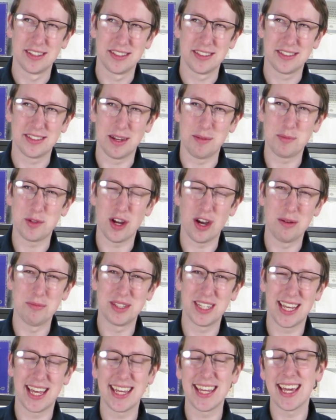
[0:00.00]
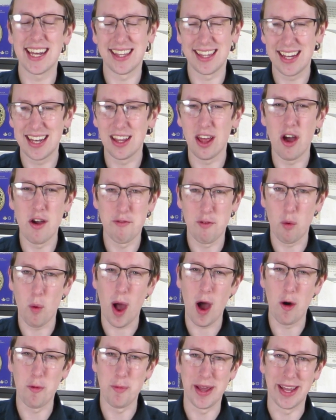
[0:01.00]
sometimes it can get a little
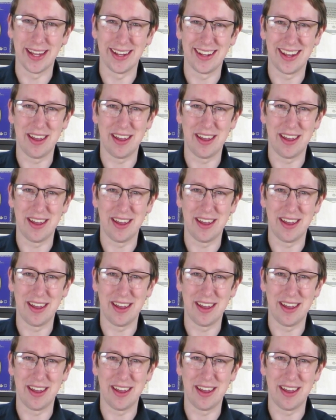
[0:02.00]
overwhelming.